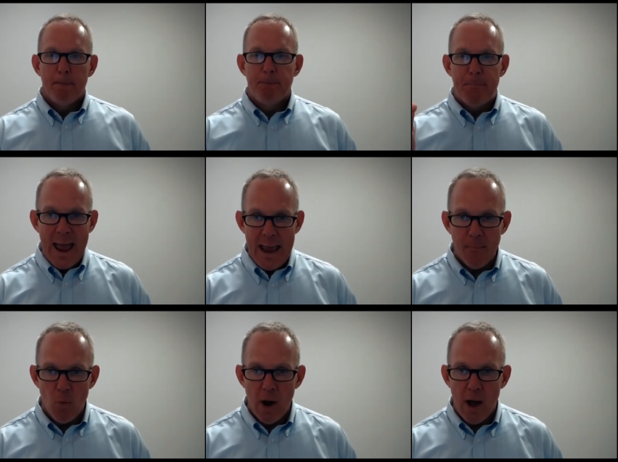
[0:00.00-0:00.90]
pay them
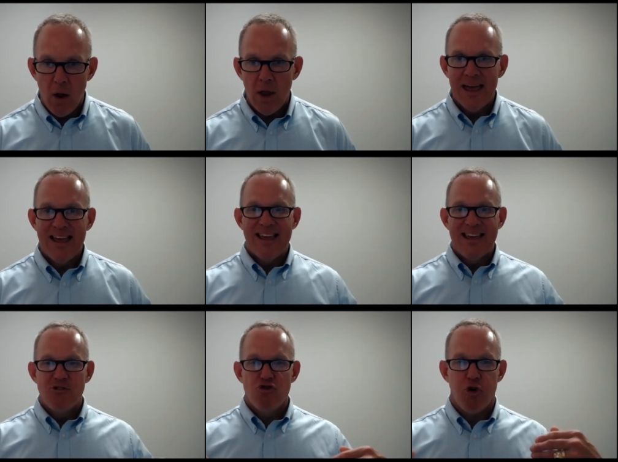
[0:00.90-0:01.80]
well,
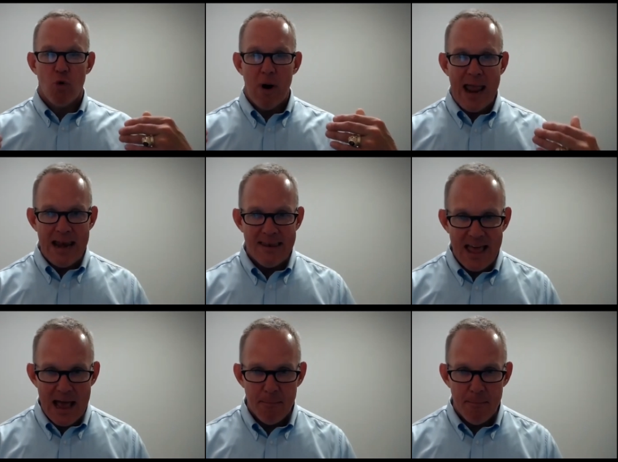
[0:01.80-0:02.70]
train
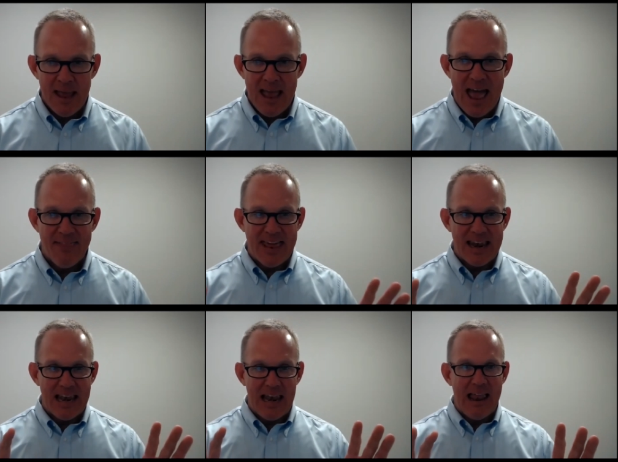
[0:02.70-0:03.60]
them, and then
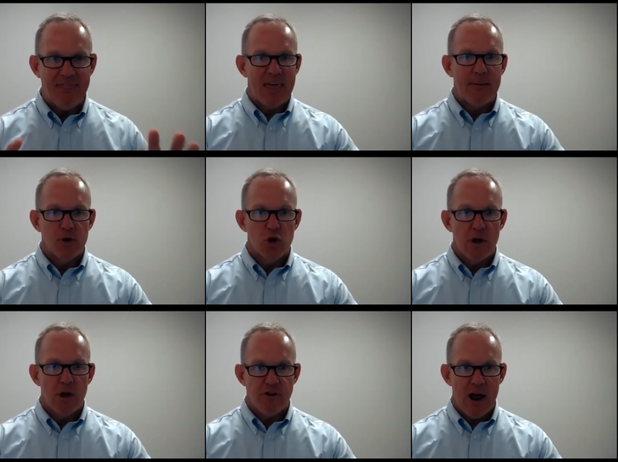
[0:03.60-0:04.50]
let them do
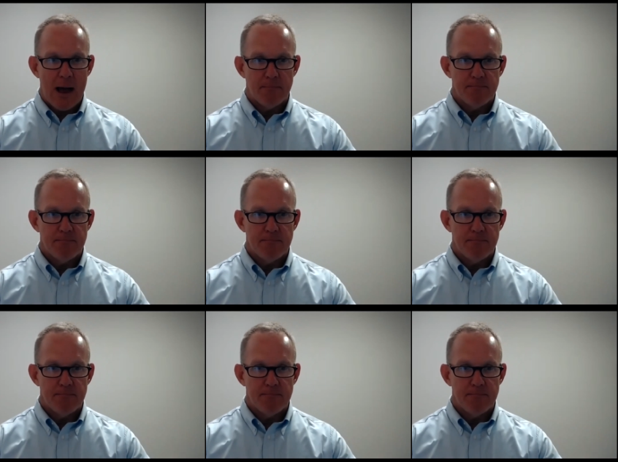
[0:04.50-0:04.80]
their job.